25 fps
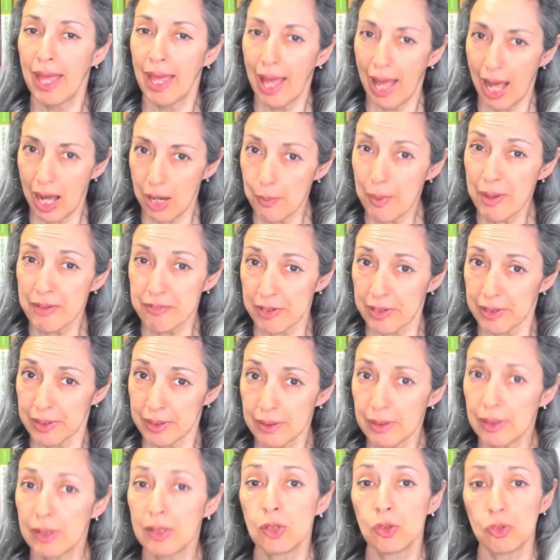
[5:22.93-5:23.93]

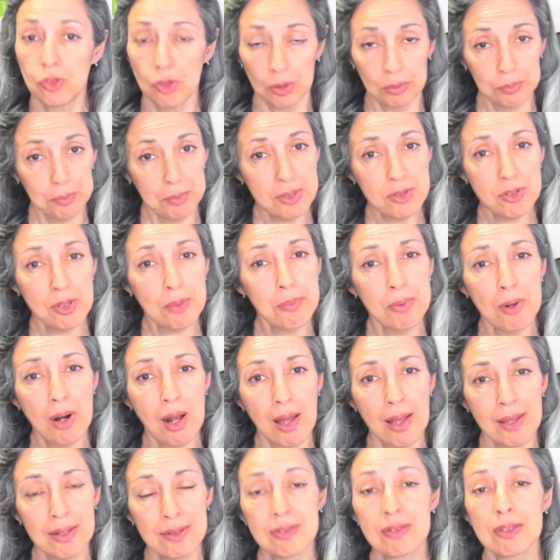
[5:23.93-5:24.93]
However, don't be
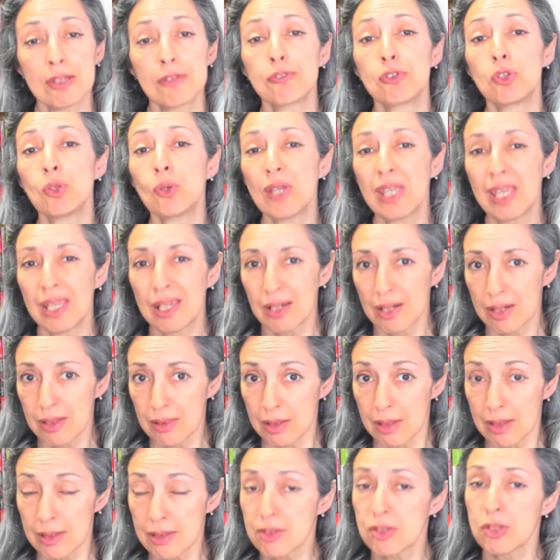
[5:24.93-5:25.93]
surprised if you hear
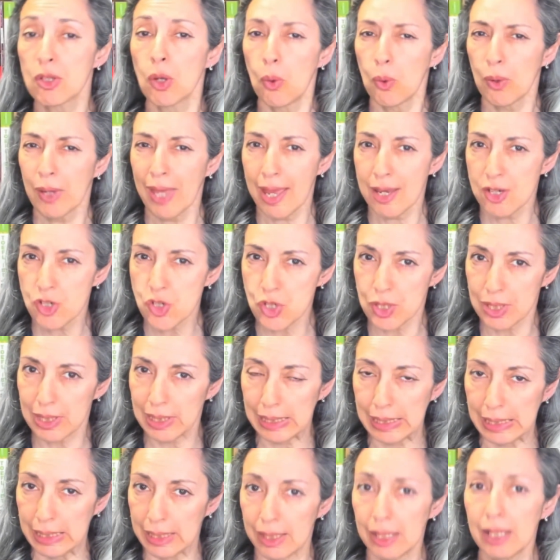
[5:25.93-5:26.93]
this
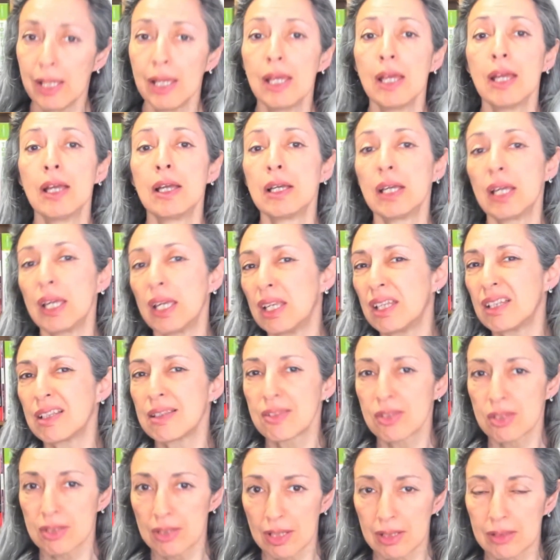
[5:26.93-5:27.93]
occasionally in
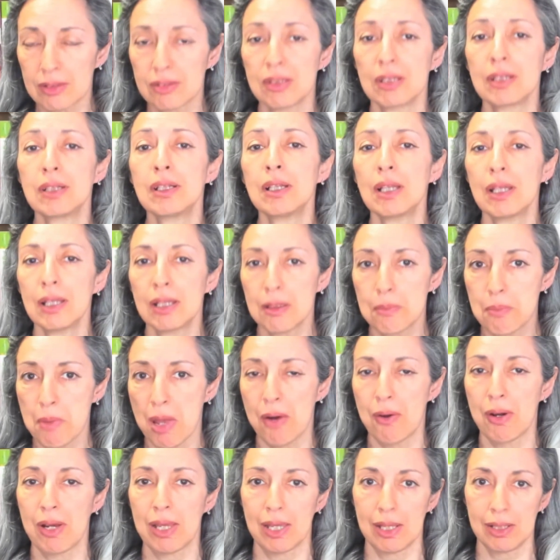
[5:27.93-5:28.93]
certain
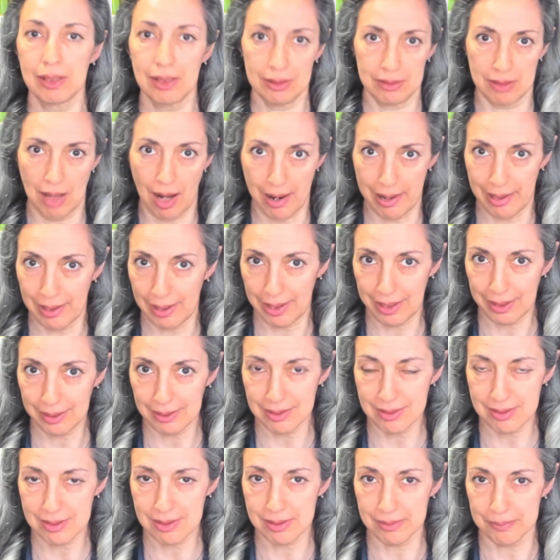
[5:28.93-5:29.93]
American
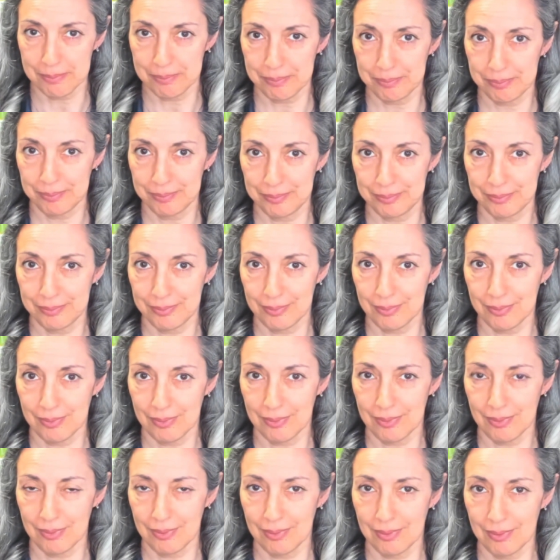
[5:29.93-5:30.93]
dialects.
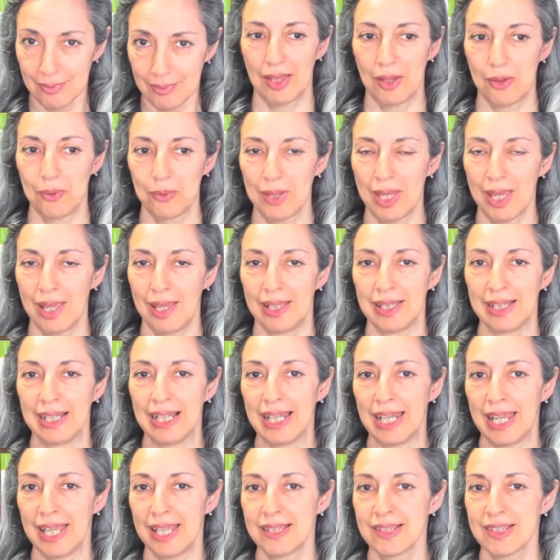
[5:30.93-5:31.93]

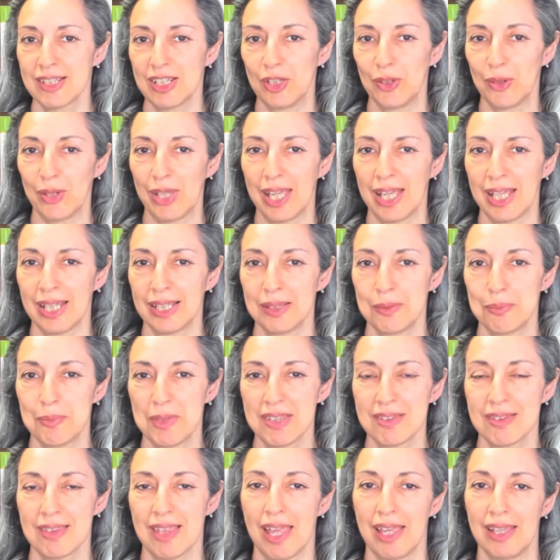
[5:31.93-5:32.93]
Okay, let's look at
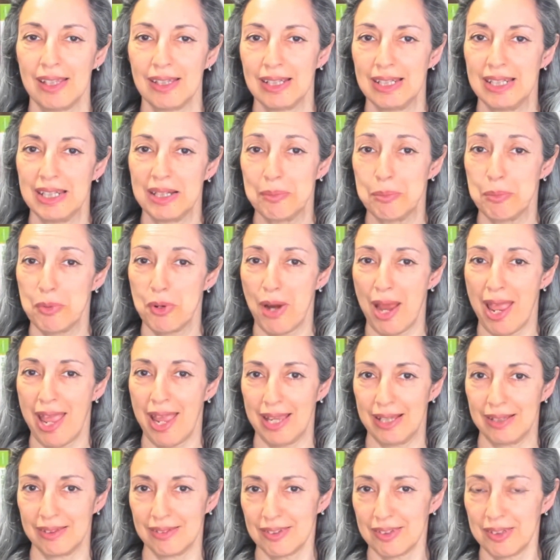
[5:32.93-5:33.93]
mistake number
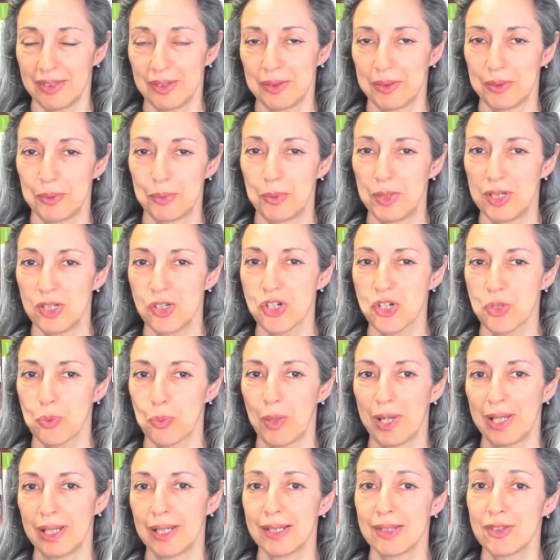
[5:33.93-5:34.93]
8, which
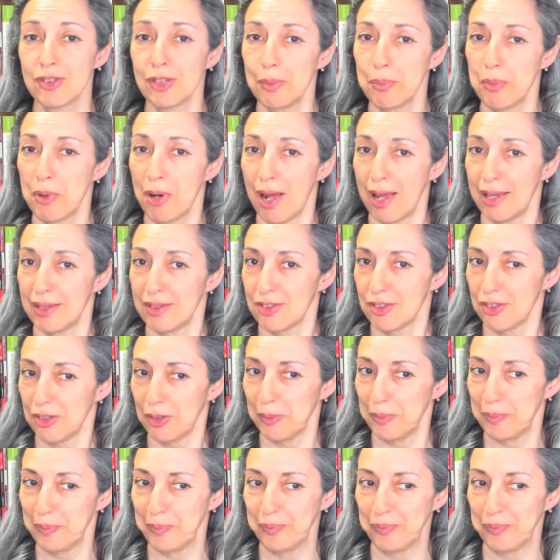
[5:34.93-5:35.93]
will surprise you.